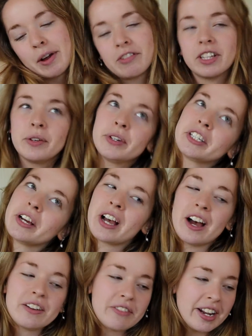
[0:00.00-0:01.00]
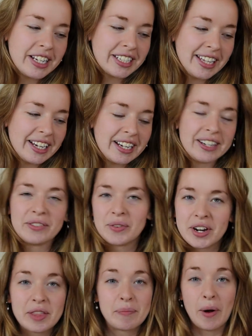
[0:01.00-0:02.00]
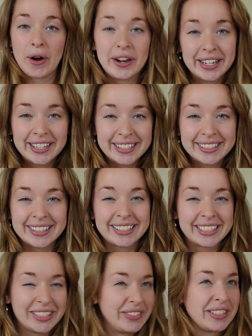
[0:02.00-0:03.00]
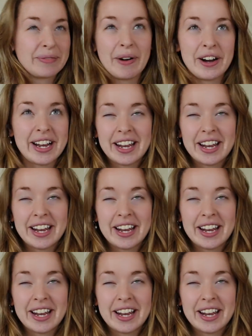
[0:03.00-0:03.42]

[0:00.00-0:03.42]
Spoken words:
I really wish I got invited to like one of the parties, like someone's party.